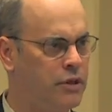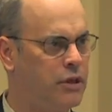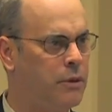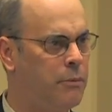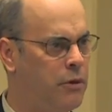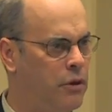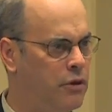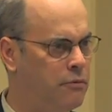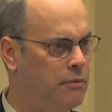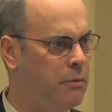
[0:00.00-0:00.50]
Some
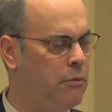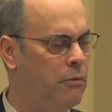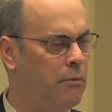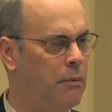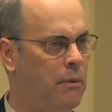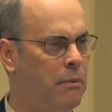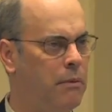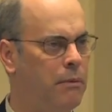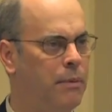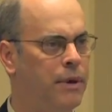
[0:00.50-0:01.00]
of those people
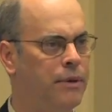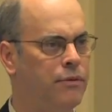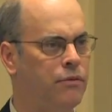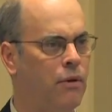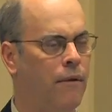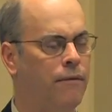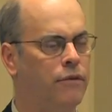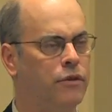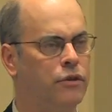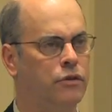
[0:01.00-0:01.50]
may be peace
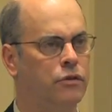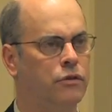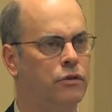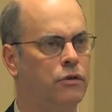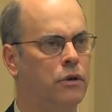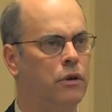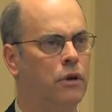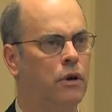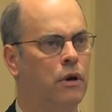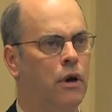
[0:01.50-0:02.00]
officers.